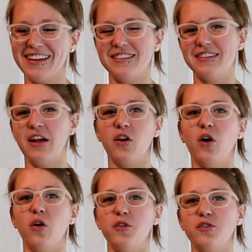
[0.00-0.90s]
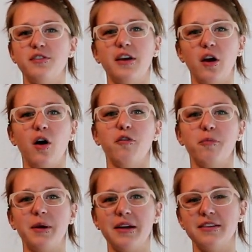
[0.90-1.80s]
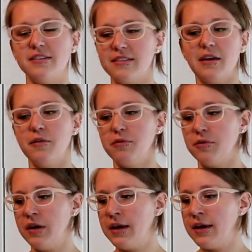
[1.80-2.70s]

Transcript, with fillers: It's not all just like off-brand stuff.